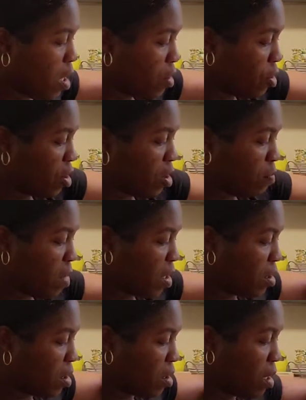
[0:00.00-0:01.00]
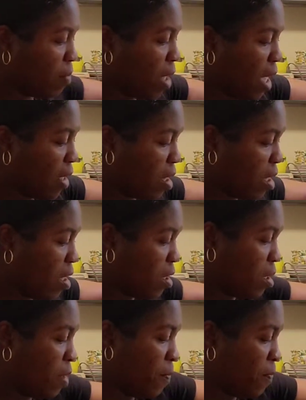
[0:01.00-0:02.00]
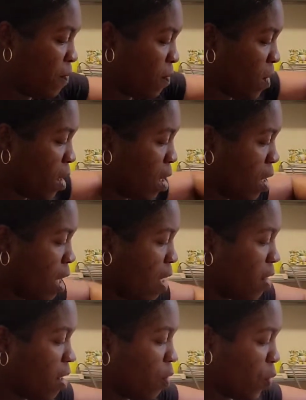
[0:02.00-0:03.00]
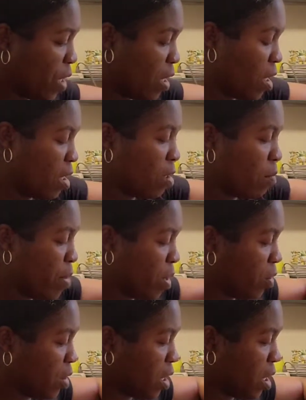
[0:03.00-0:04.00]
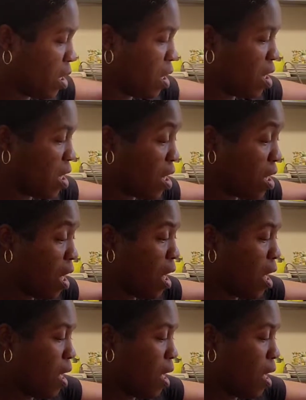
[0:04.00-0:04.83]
And you just mix this up like this. And then we can get to building the